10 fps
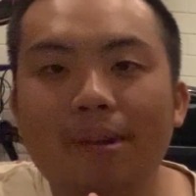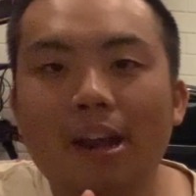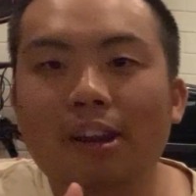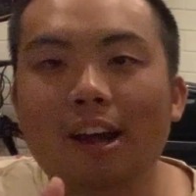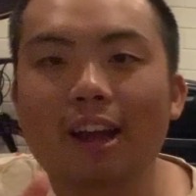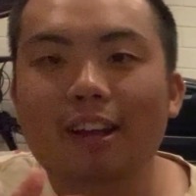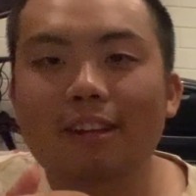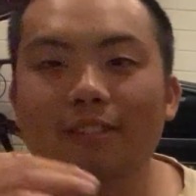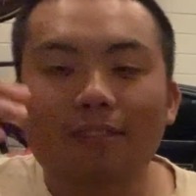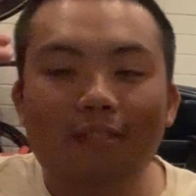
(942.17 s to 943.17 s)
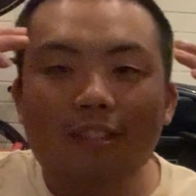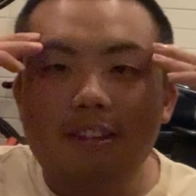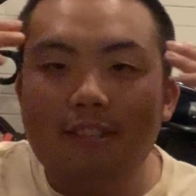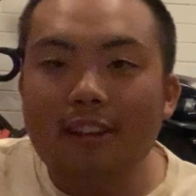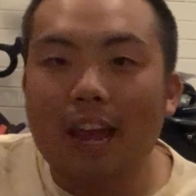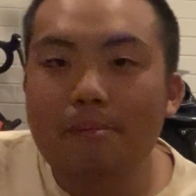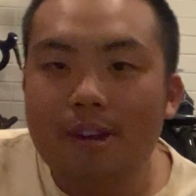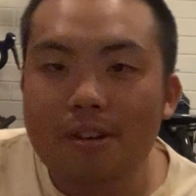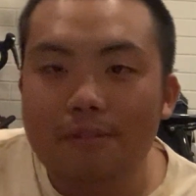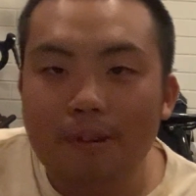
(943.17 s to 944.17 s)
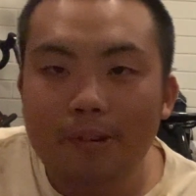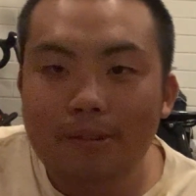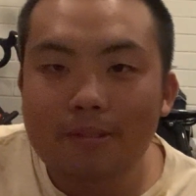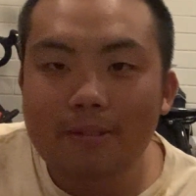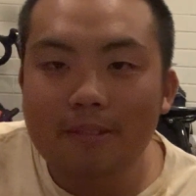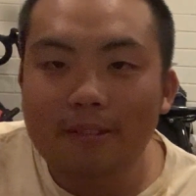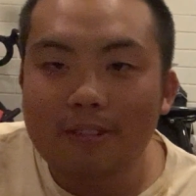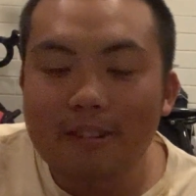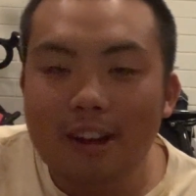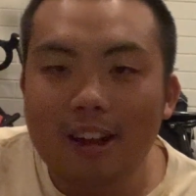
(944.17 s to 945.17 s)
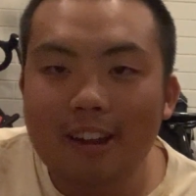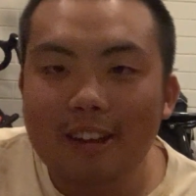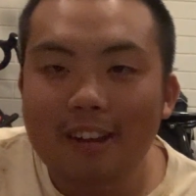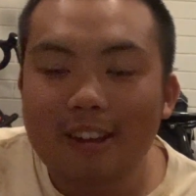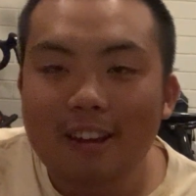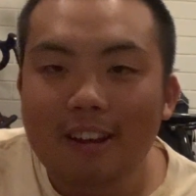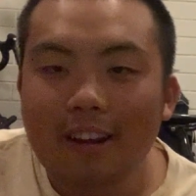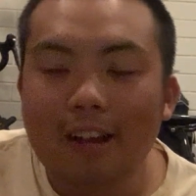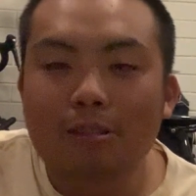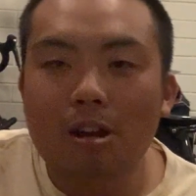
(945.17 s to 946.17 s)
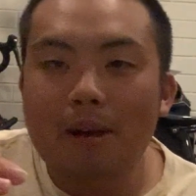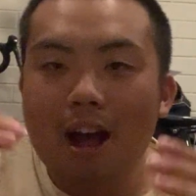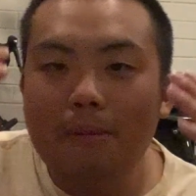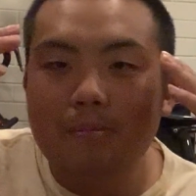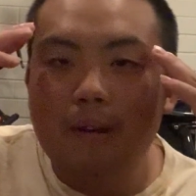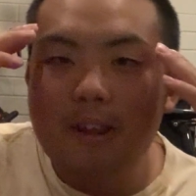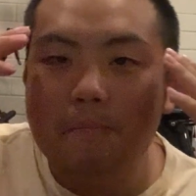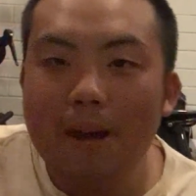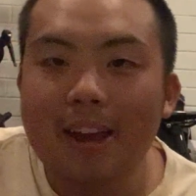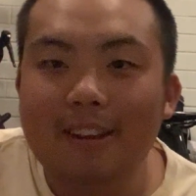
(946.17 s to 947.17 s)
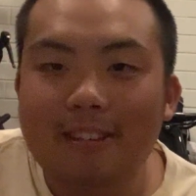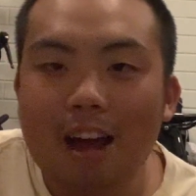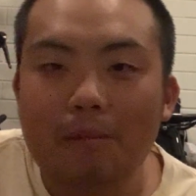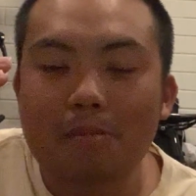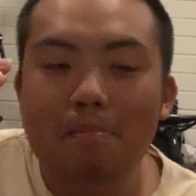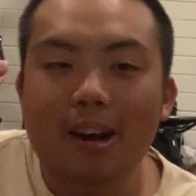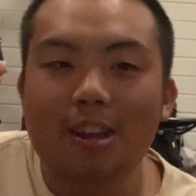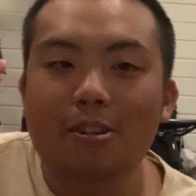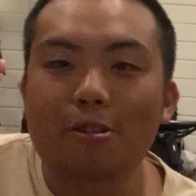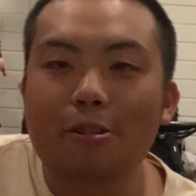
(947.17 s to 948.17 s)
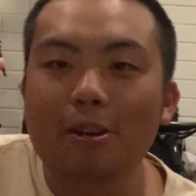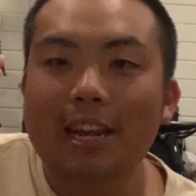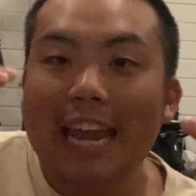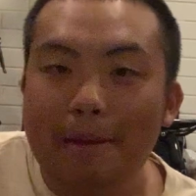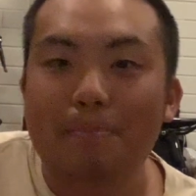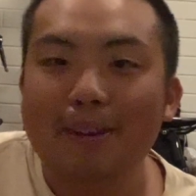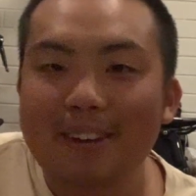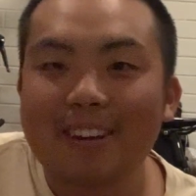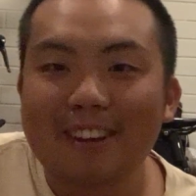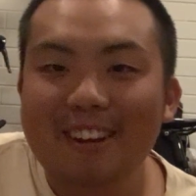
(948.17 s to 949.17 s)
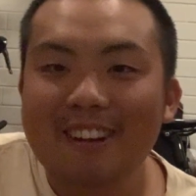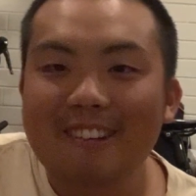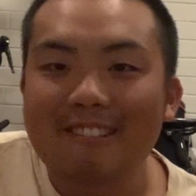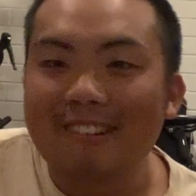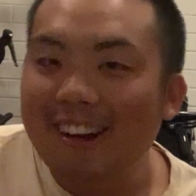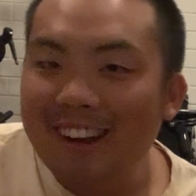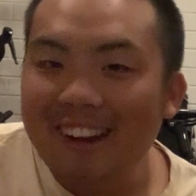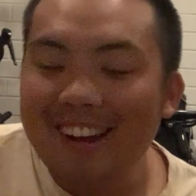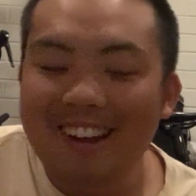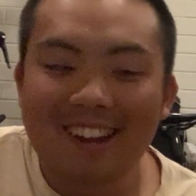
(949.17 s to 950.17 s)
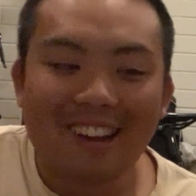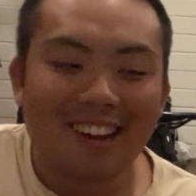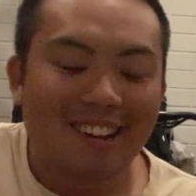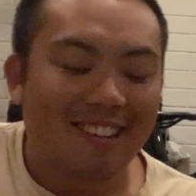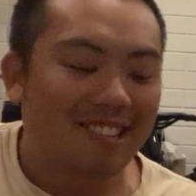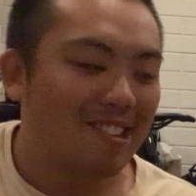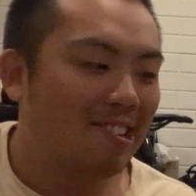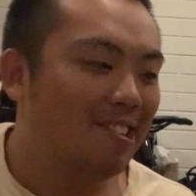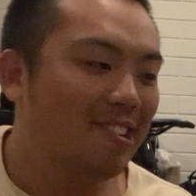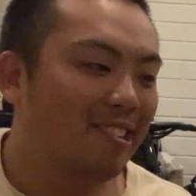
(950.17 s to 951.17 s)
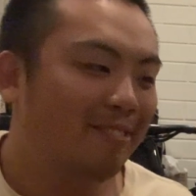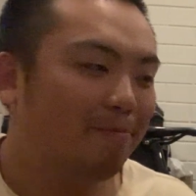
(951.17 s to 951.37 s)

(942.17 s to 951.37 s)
And like, that's the game changer, folks. Like, it's not about how much money you make, it's how much money you keep, right? So